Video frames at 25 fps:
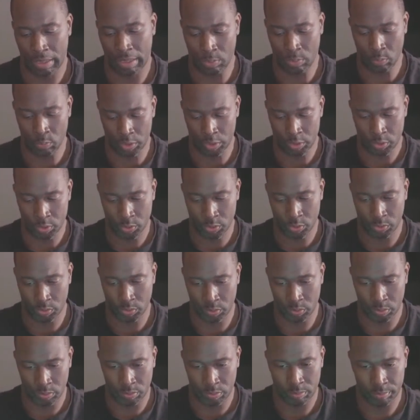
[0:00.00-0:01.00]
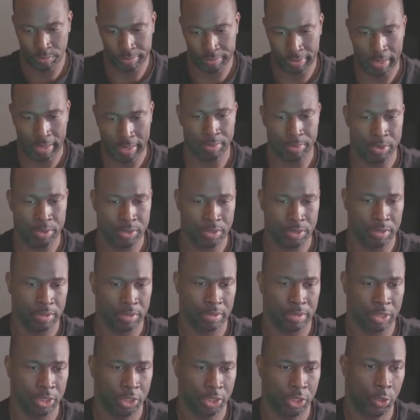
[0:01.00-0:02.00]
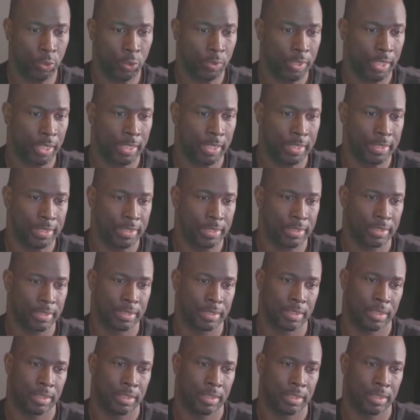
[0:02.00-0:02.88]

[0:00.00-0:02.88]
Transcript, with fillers: I want to be able to showcase